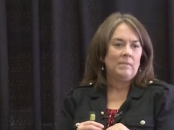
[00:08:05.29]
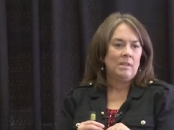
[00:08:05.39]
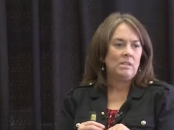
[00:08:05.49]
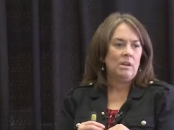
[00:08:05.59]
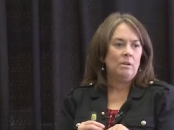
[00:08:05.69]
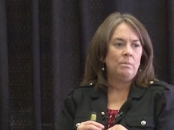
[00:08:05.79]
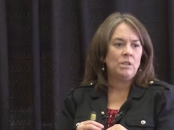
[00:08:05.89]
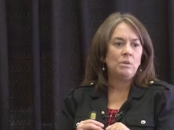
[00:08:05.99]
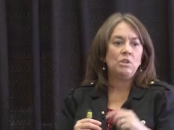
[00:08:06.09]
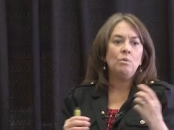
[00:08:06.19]
So,
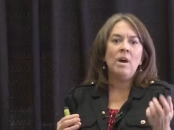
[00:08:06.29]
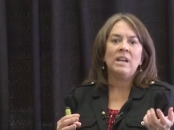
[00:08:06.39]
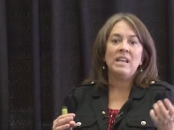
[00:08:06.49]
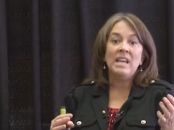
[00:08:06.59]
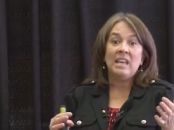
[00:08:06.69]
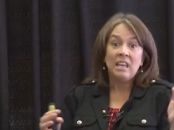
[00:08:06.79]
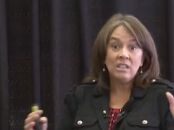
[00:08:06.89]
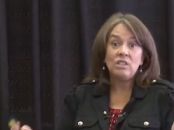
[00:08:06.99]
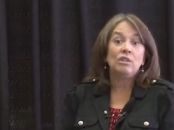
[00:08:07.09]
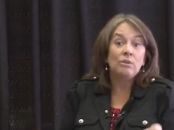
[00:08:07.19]
because we do want
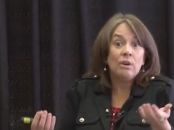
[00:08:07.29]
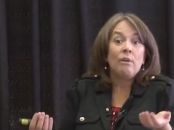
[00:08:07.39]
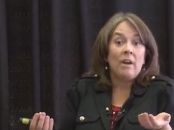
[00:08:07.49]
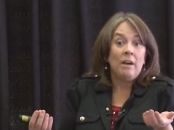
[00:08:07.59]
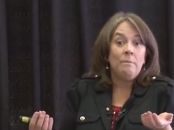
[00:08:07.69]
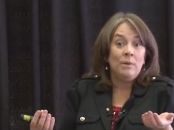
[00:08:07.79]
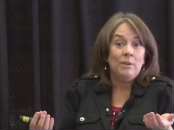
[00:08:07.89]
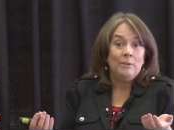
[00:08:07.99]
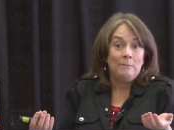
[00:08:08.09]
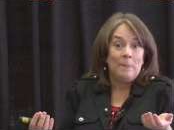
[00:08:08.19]
kids to grow up,
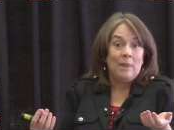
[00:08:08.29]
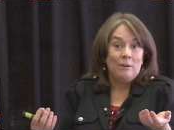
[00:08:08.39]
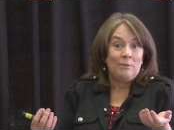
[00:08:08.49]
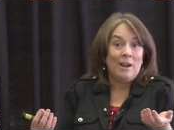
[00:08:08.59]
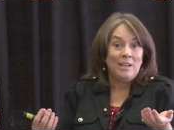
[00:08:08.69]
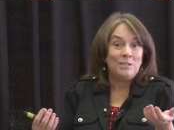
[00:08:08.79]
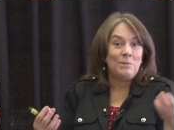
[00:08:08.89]
right?